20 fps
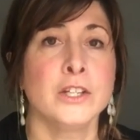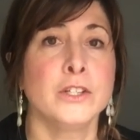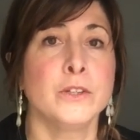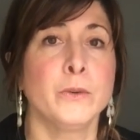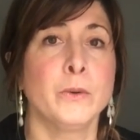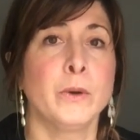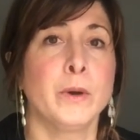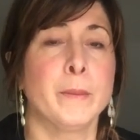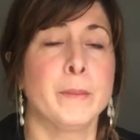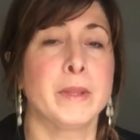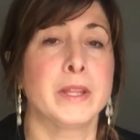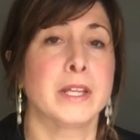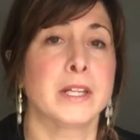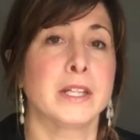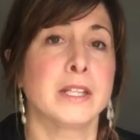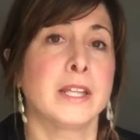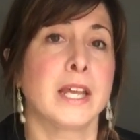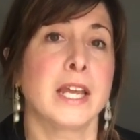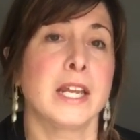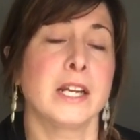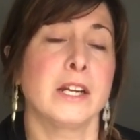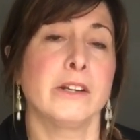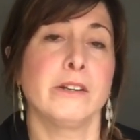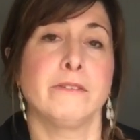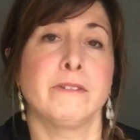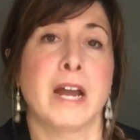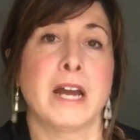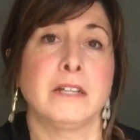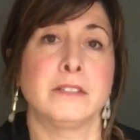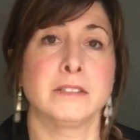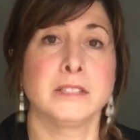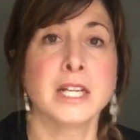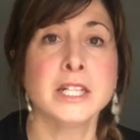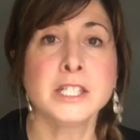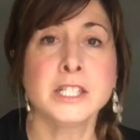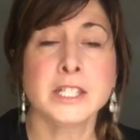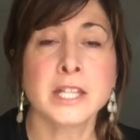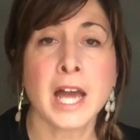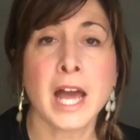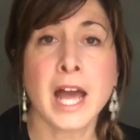Do them a little later around
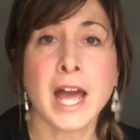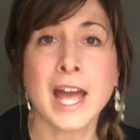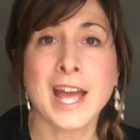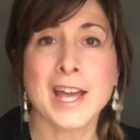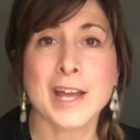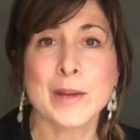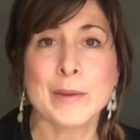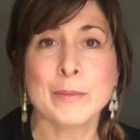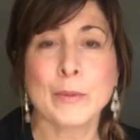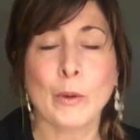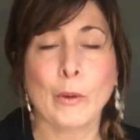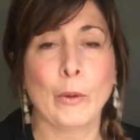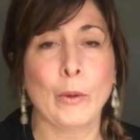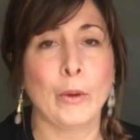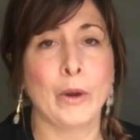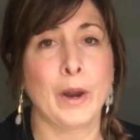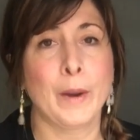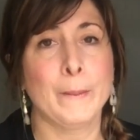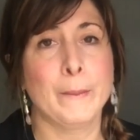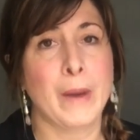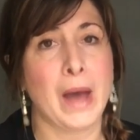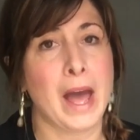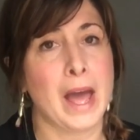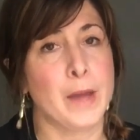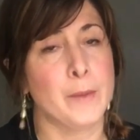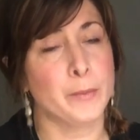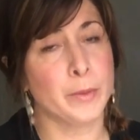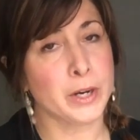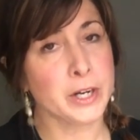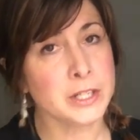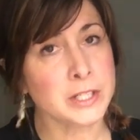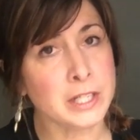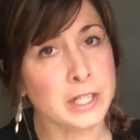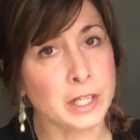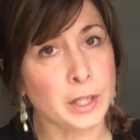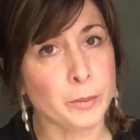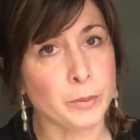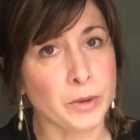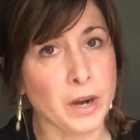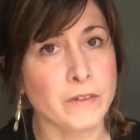lunchtime, or my
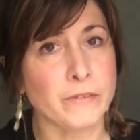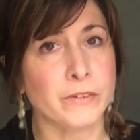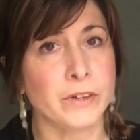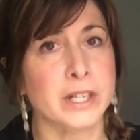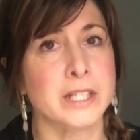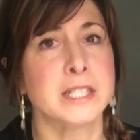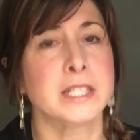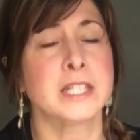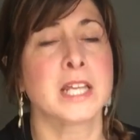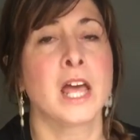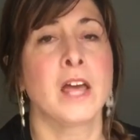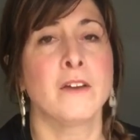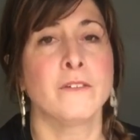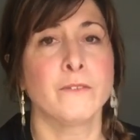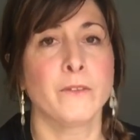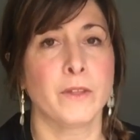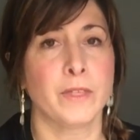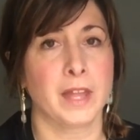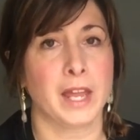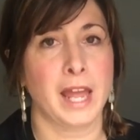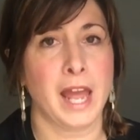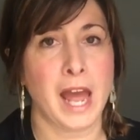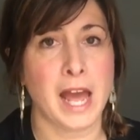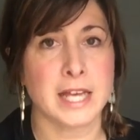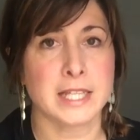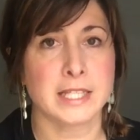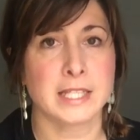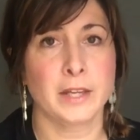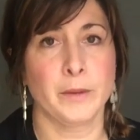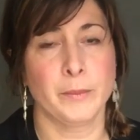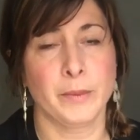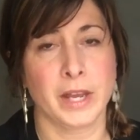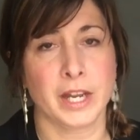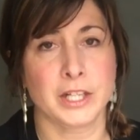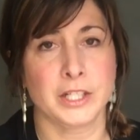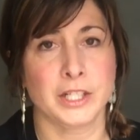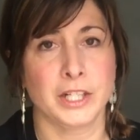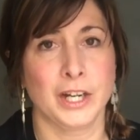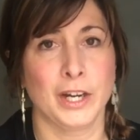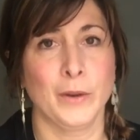personal preference for the castle
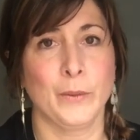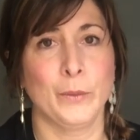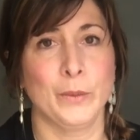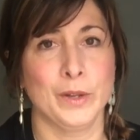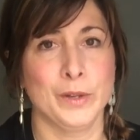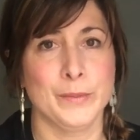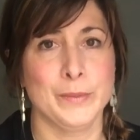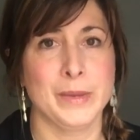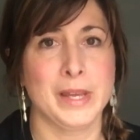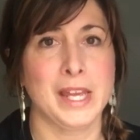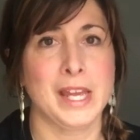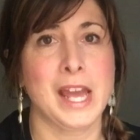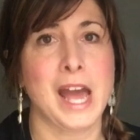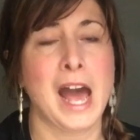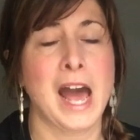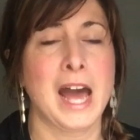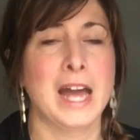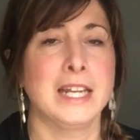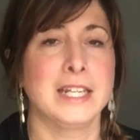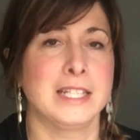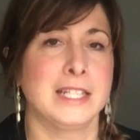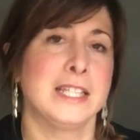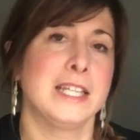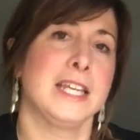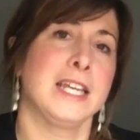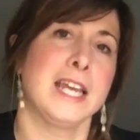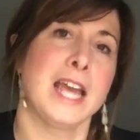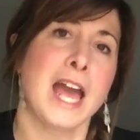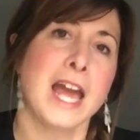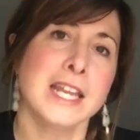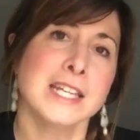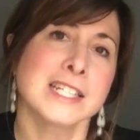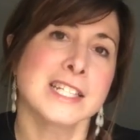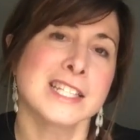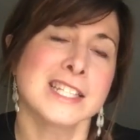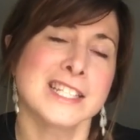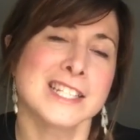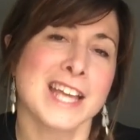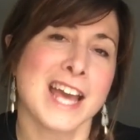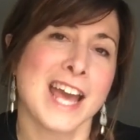picture would be at the end
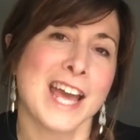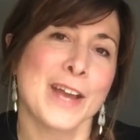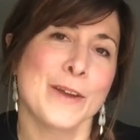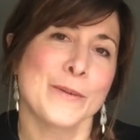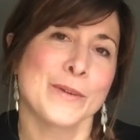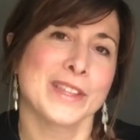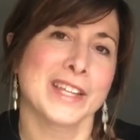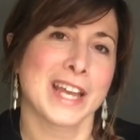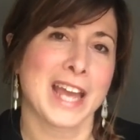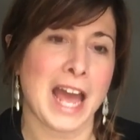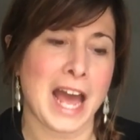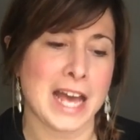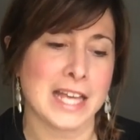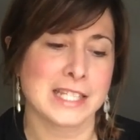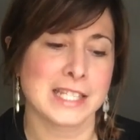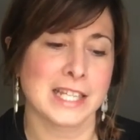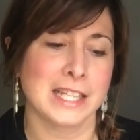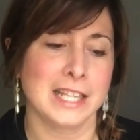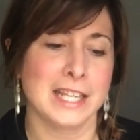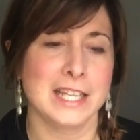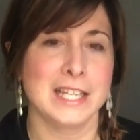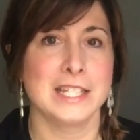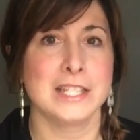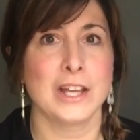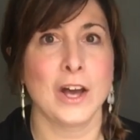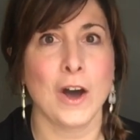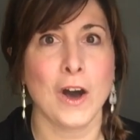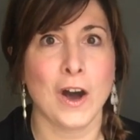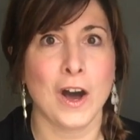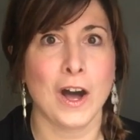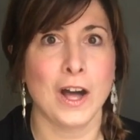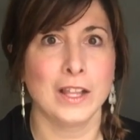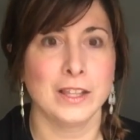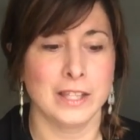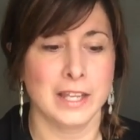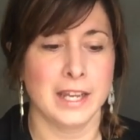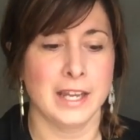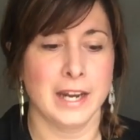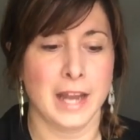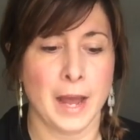of the day when the castle is all
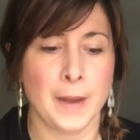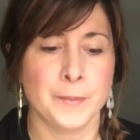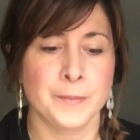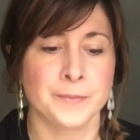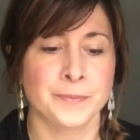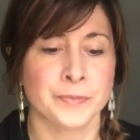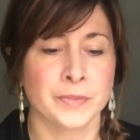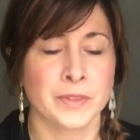lit up.